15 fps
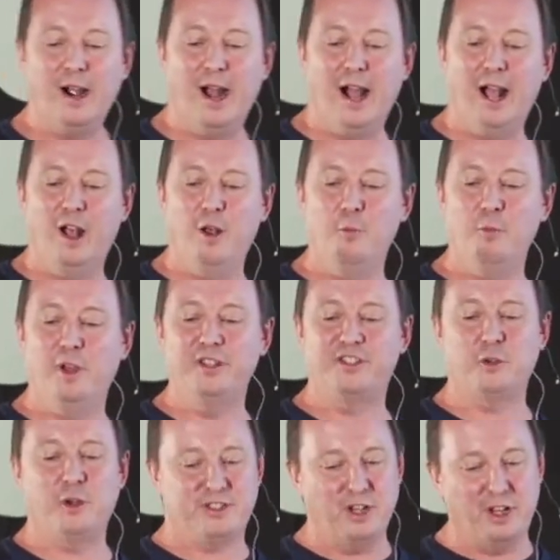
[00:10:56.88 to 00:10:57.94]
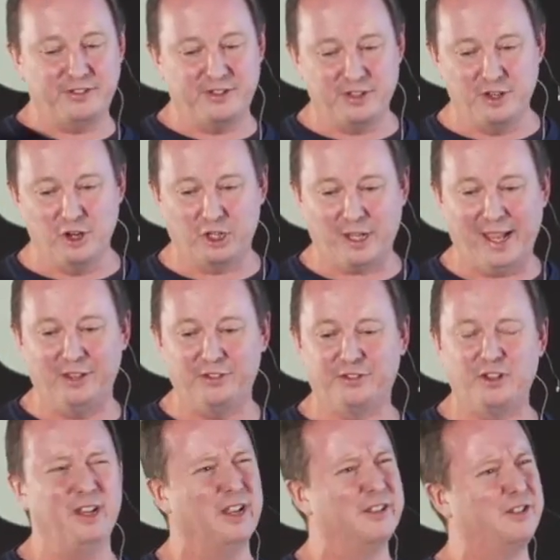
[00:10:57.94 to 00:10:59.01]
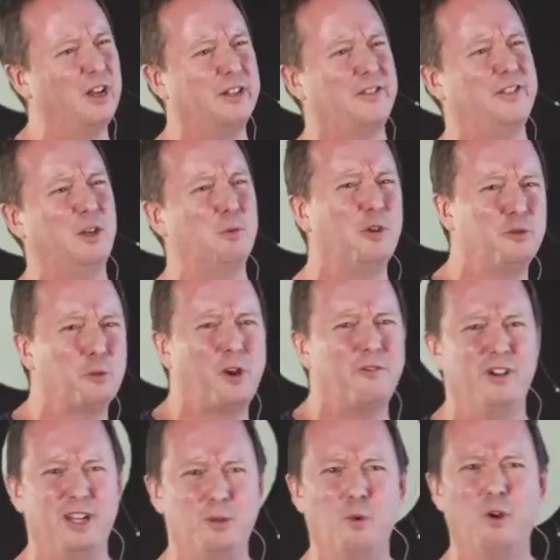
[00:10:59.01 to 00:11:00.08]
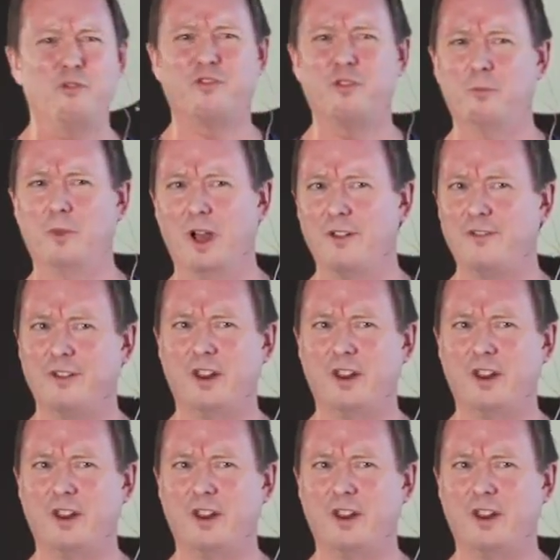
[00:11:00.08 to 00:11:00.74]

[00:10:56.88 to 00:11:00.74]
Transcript: Um, and so I started to look outside and I started to think, what do I really want from life?